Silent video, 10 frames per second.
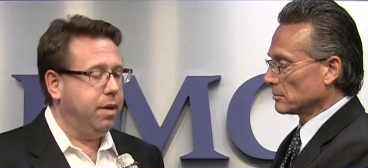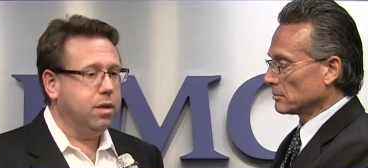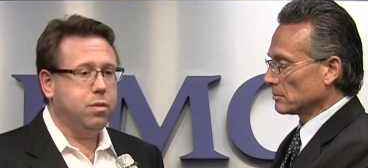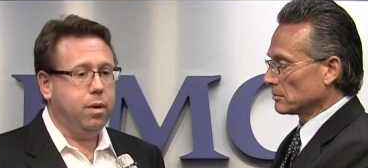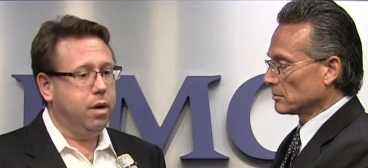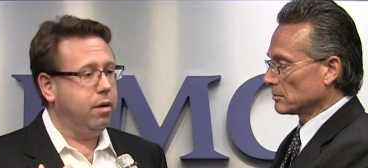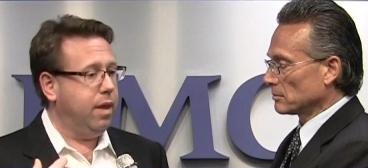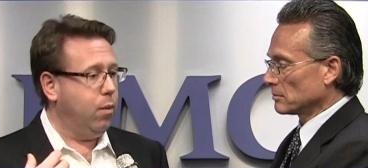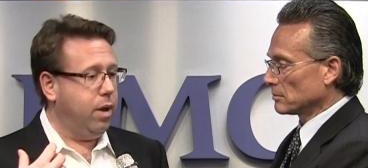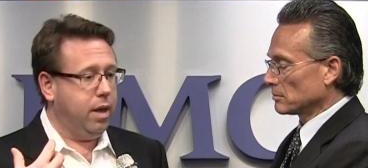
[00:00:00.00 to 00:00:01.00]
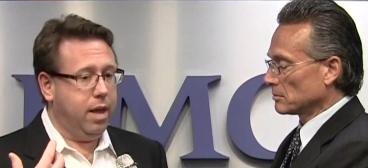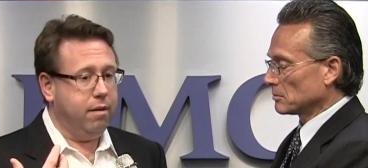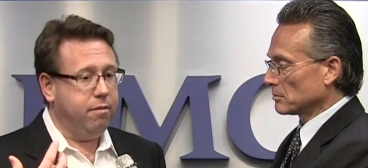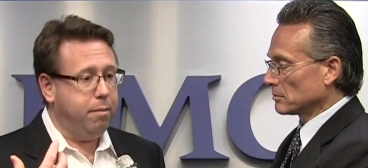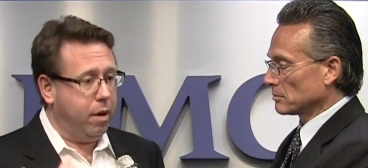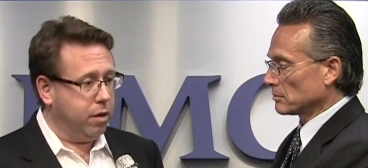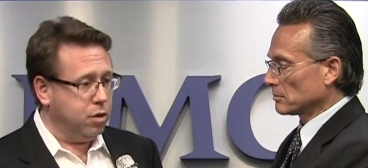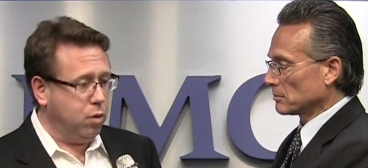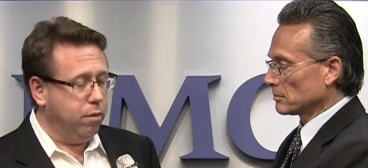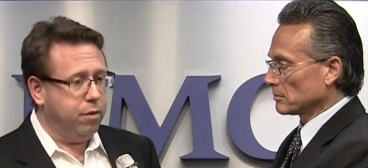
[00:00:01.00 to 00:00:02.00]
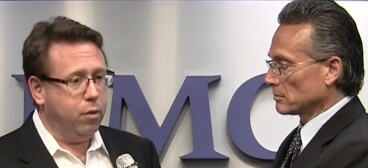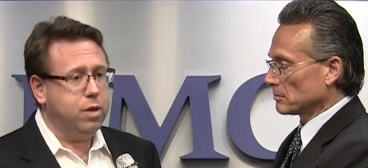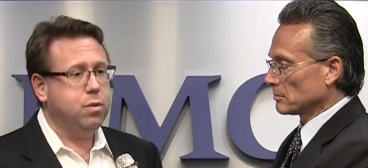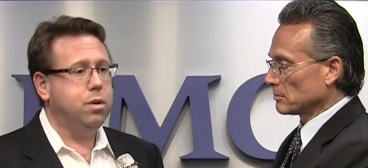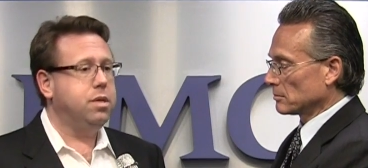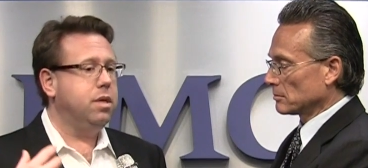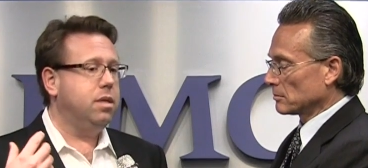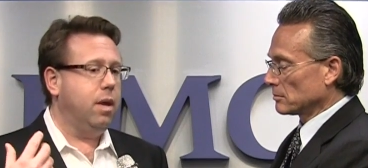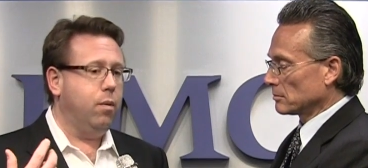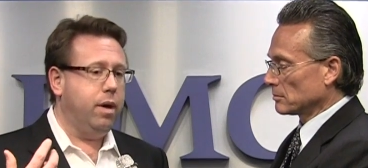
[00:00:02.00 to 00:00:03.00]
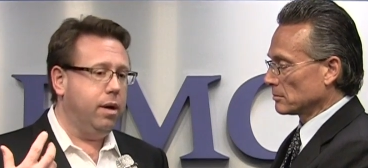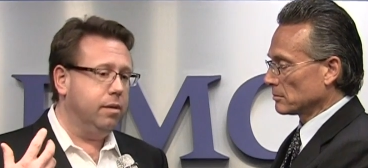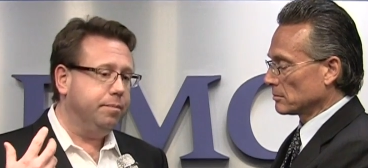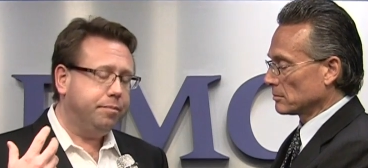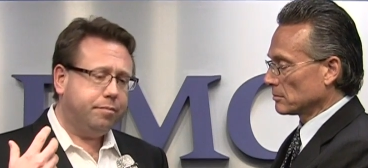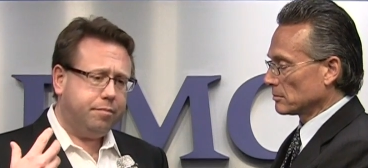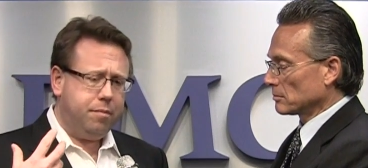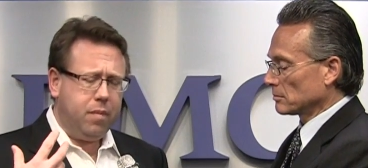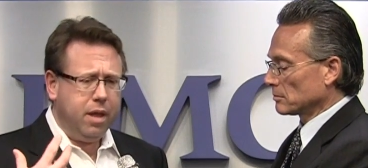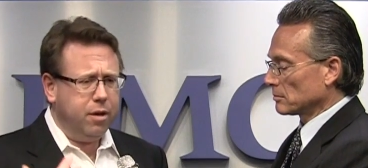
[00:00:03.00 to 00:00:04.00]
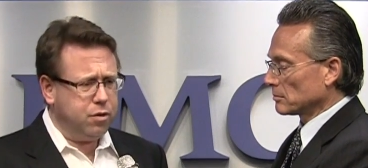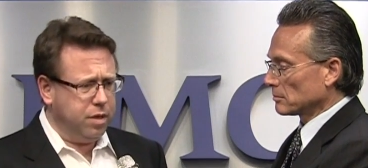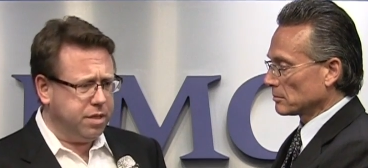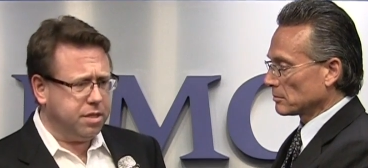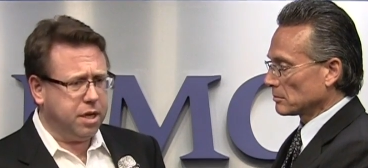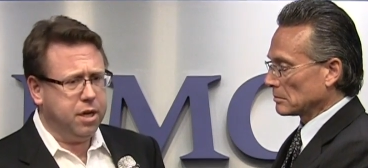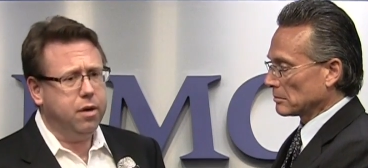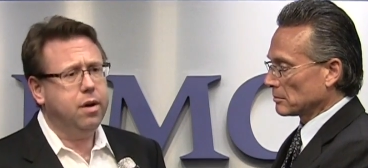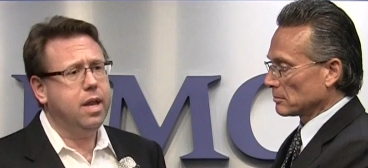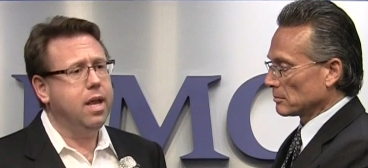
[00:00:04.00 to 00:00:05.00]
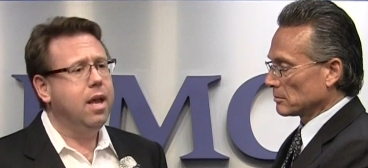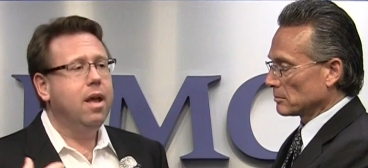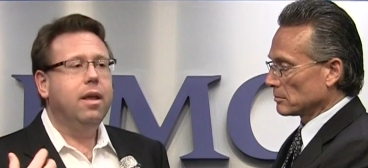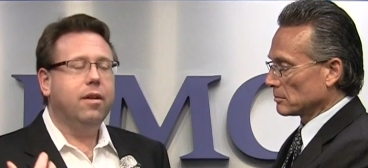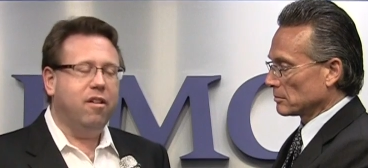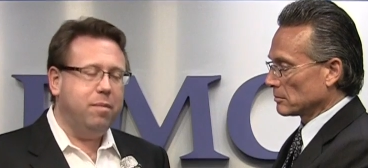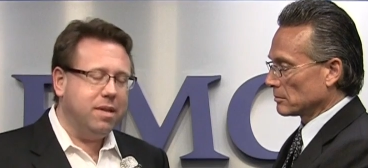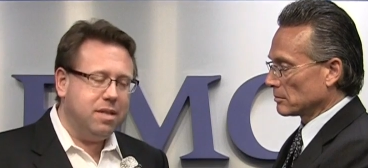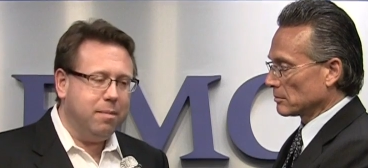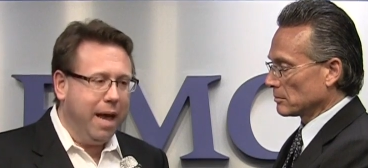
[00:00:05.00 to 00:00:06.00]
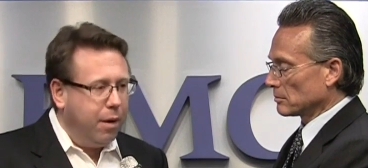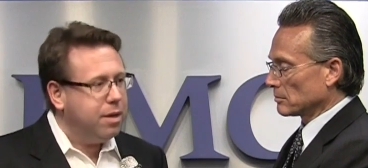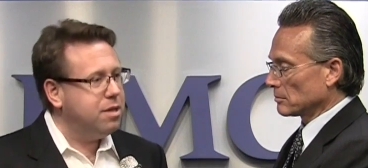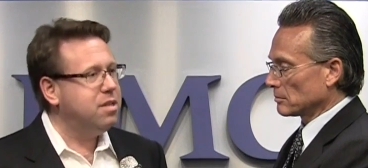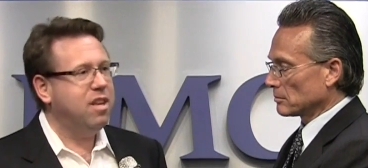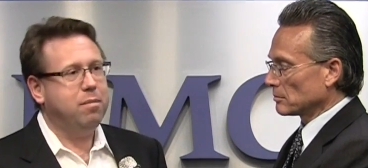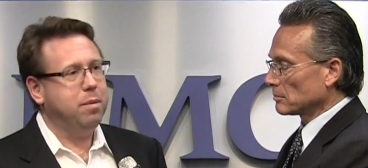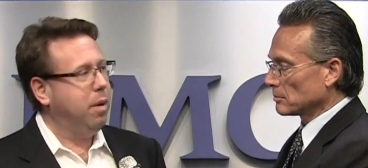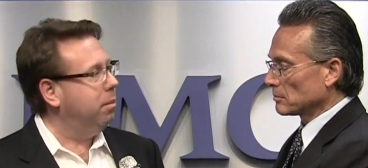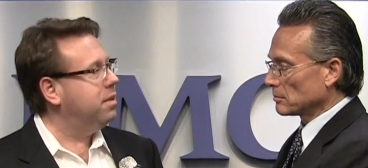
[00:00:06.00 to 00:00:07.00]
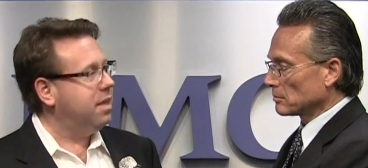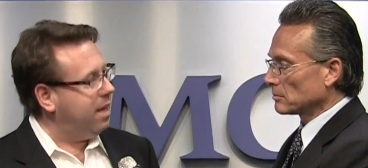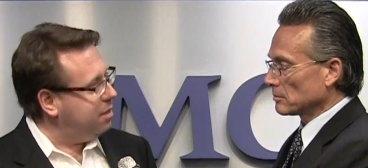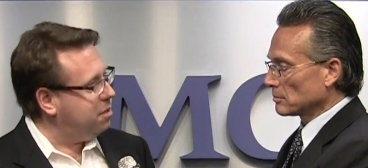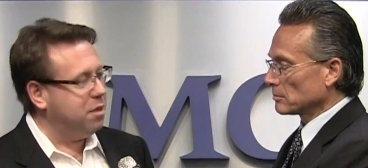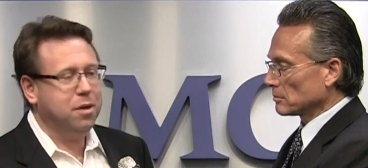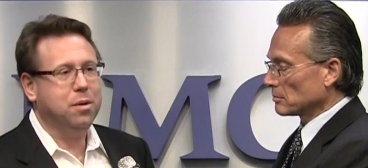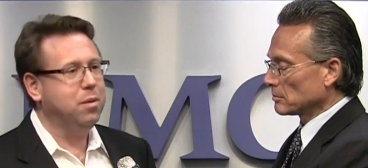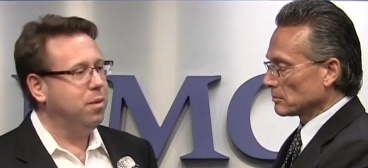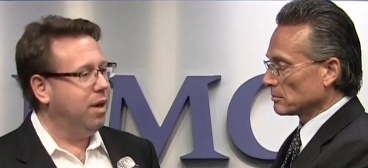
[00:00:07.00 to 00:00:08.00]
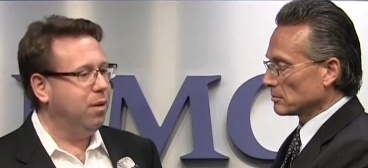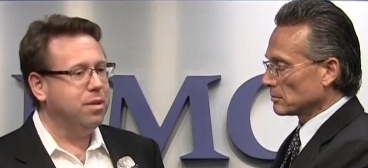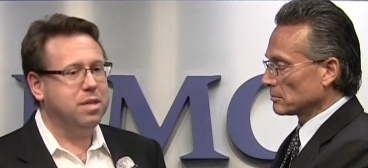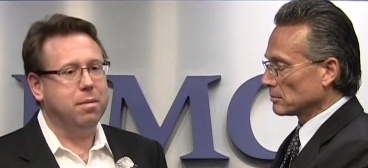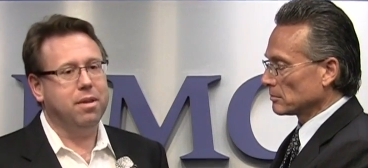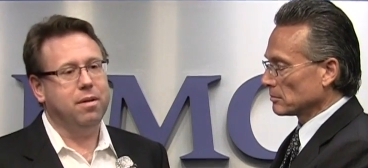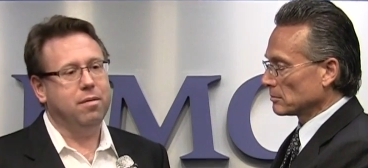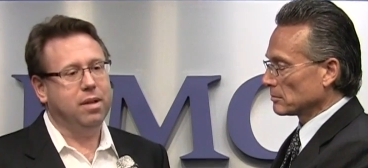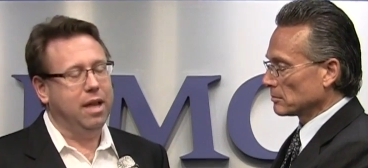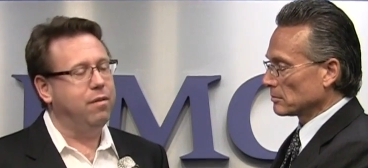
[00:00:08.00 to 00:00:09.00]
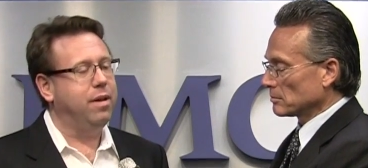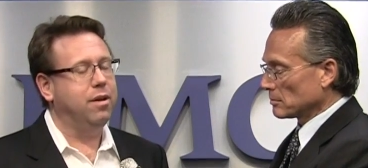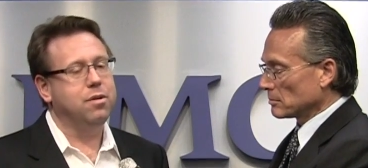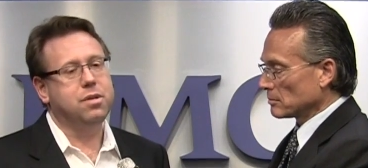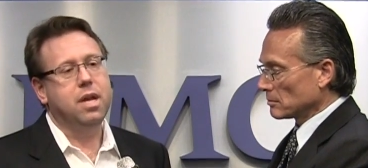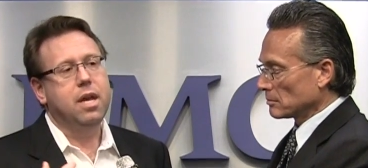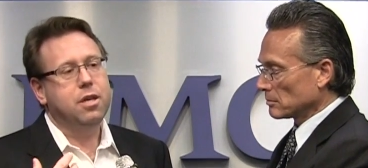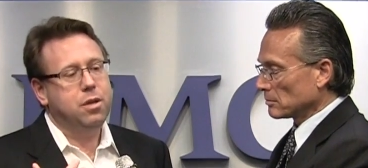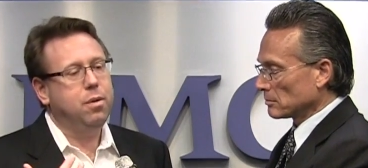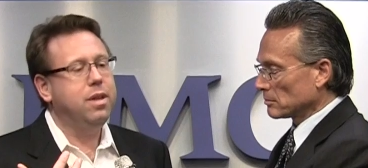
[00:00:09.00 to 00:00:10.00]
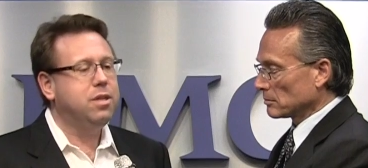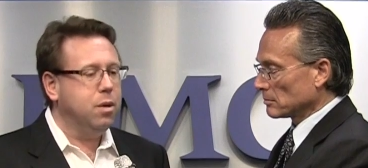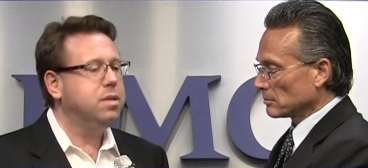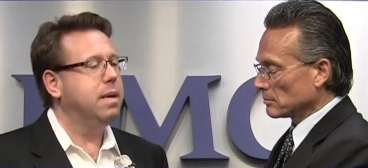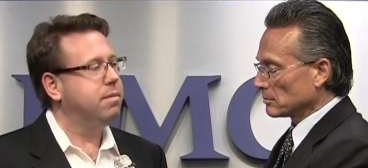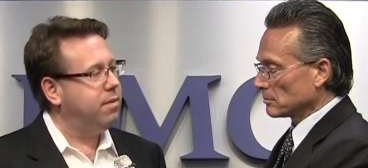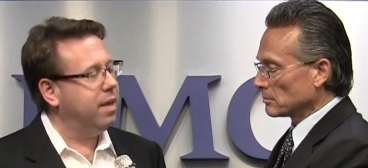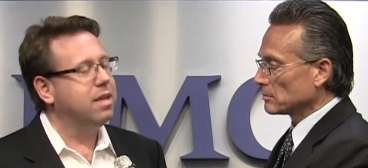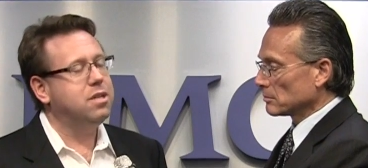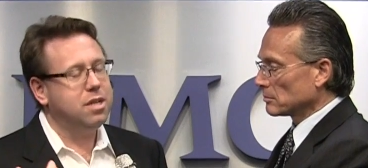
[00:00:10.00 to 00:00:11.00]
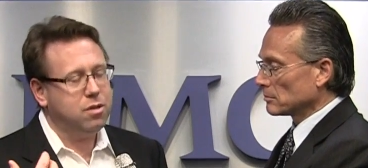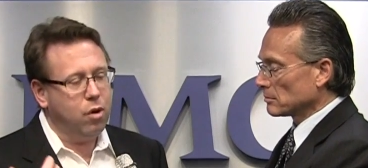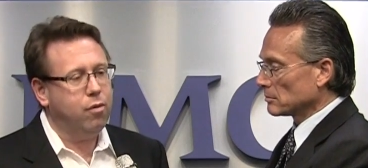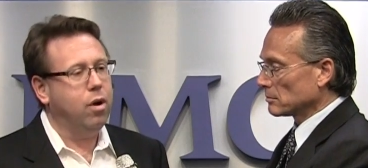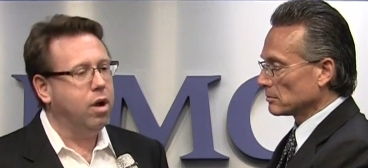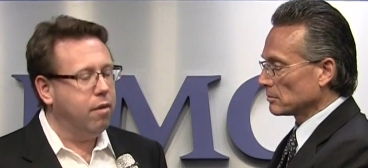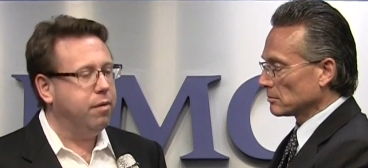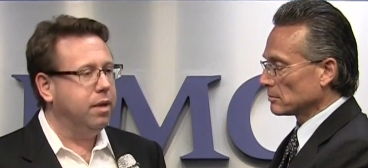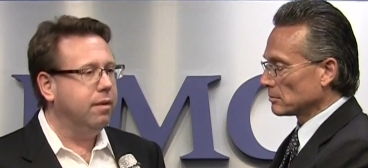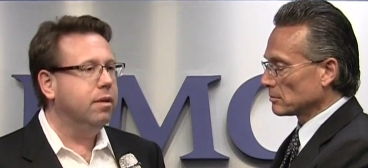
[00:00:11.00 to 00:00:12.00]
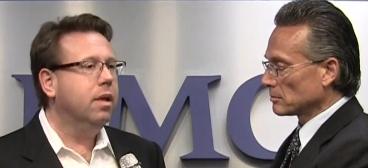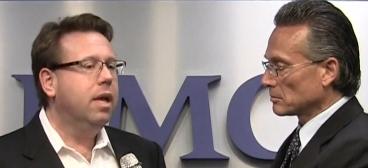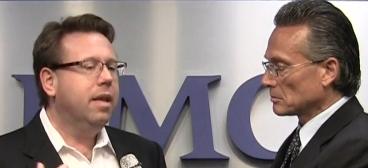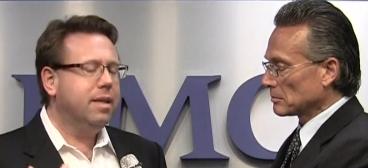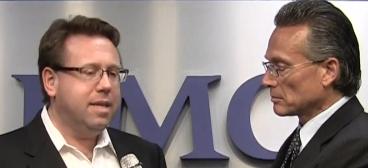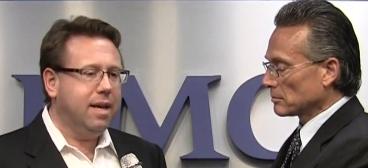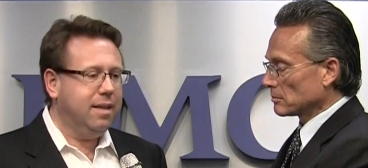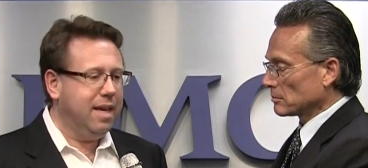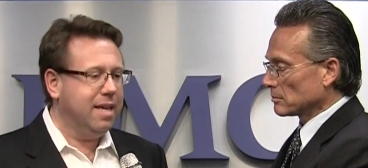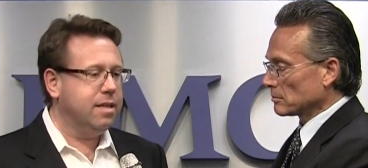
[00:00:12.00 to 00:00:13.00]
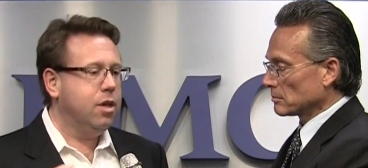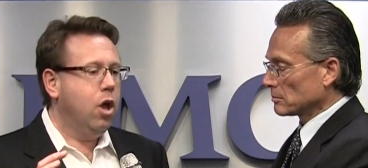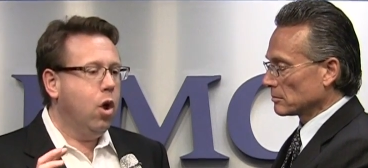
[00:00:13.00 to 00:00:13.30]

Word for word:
Speaker 1: things where they want to have better control of their resources. They want to They don't trust the security. There have been some outages that have been publicized, you know, with some of the cloud vendors. So it's those types of things. It's just overall comfort level. The second thing is